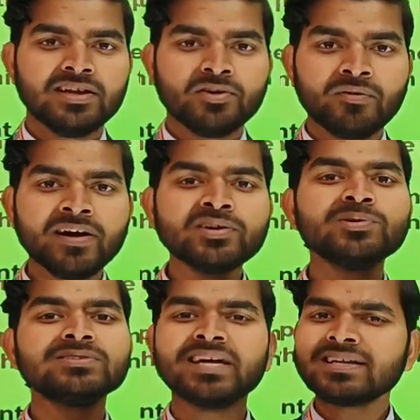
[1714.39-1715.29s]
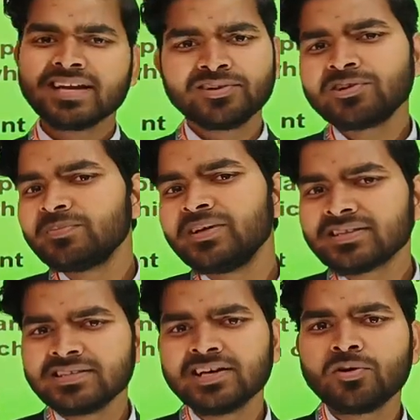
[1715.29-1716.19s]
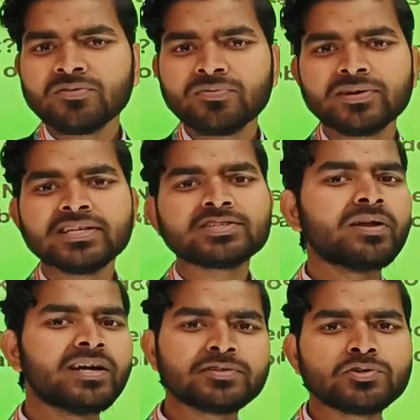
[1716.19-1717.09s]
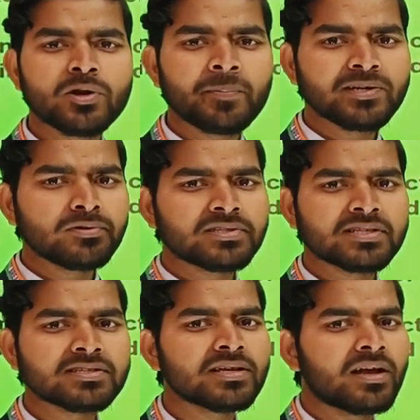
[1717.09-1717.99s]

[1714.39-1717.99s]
One who that cannot make their own food is called heterotrophic nutrition.